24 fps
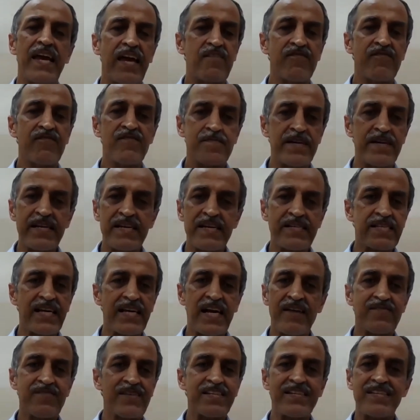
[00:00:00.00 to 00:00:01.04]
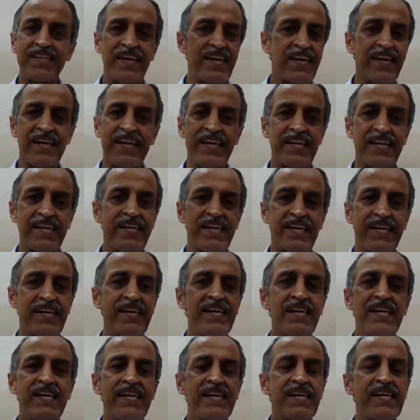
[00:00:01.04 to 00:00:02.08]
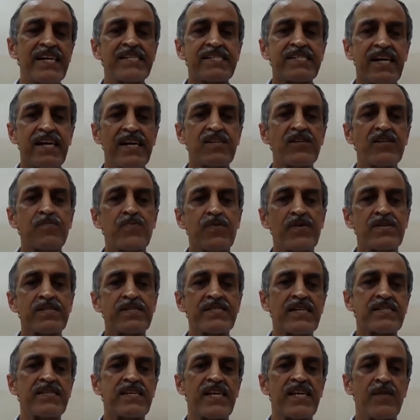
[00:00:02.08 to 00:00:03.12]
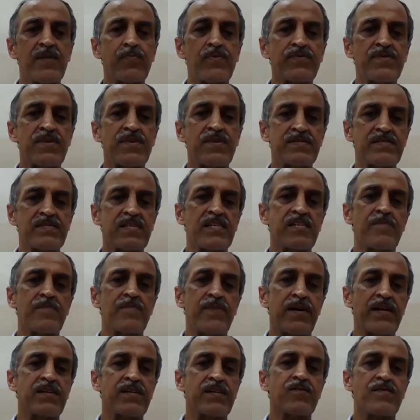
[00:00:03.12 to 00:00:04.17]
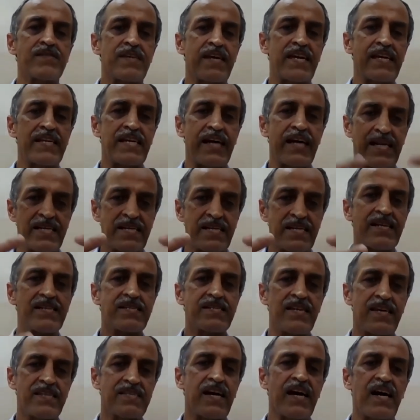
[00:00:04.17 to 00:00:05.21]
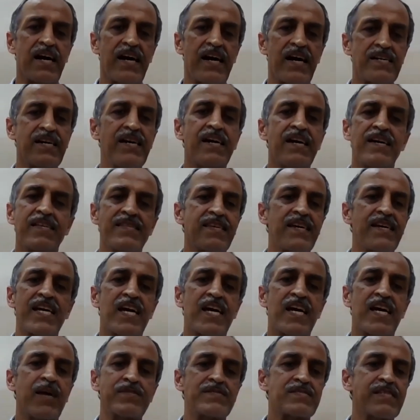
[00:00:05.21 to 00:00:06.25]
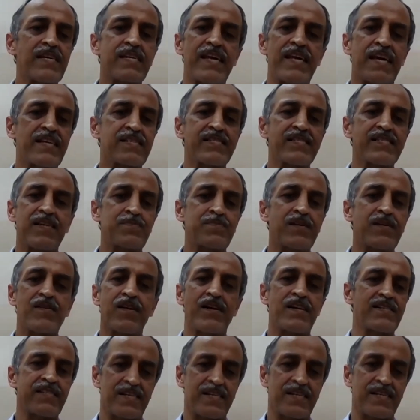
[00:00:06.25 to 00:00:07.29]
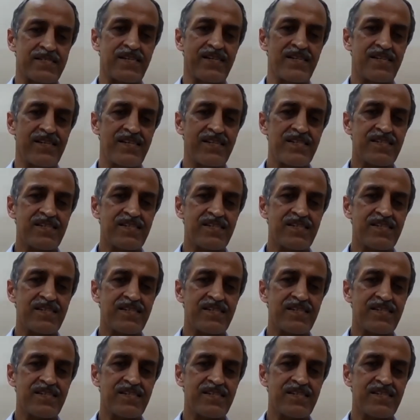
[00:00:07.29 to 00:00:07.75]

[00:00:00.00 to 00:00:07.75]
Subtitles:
everybody is having a headache in trying to project their hypothesis, and depending on the hierarchy that they are, their hypothesis are accepted or rejected.